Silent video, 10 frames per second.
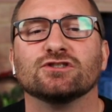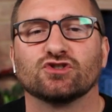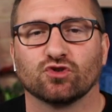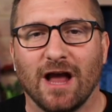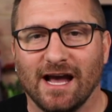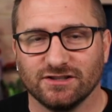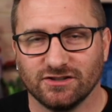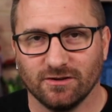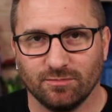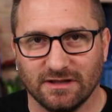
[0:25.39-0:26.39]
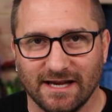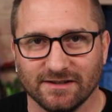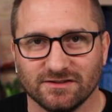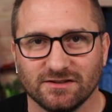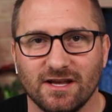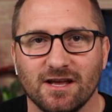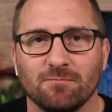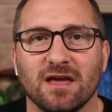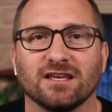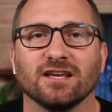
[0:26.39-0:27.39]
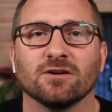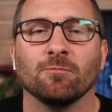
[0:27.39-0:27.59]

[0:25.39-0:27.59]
trash the place making